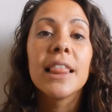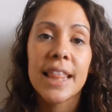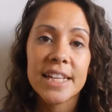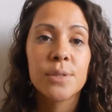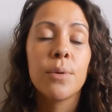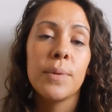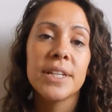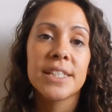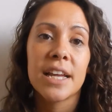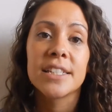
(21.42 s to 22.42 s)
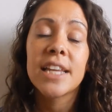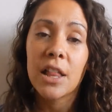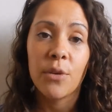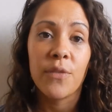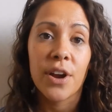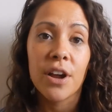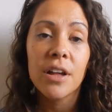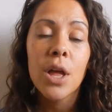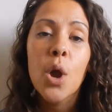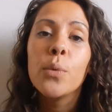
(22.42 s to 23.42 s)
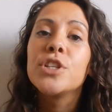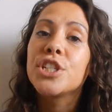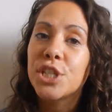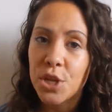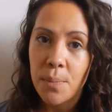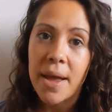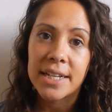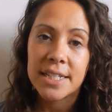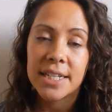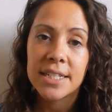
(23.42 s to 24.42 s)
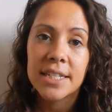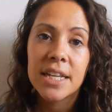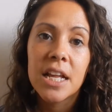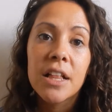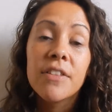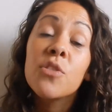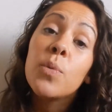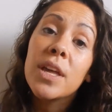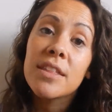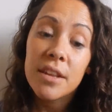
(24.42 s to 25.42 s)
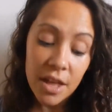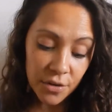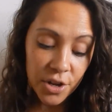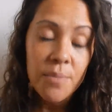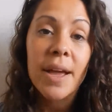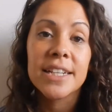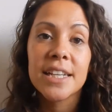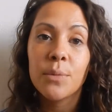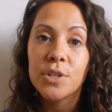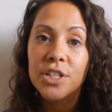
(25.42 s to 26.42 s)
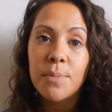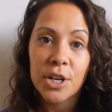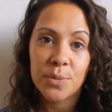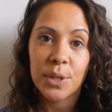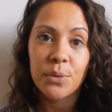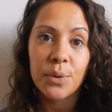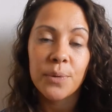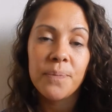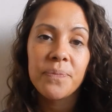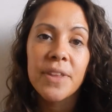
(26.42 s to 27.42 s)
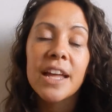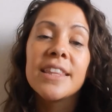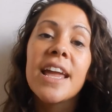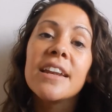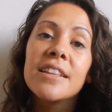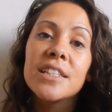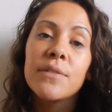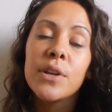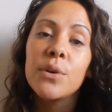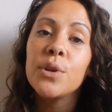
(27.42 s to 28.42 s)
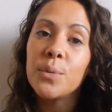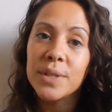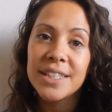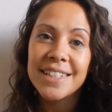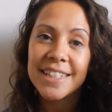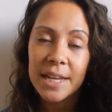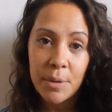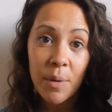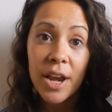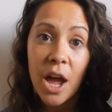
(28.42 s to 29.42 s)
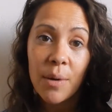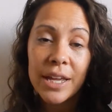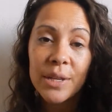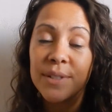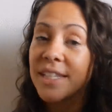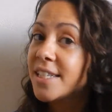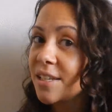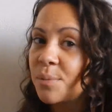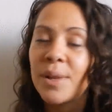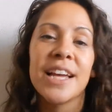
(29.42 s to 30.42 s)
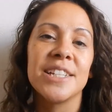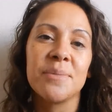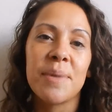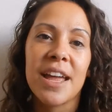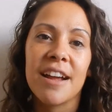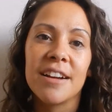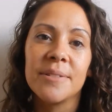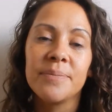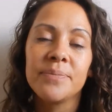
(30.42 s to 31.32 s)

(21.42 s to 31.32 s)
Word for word: Last week we discussed aloe vera, which is a humectant. This week is another humectant, which is marshmallow root. At the end of this video, you will see a demo on how I use this and apply it to my hair.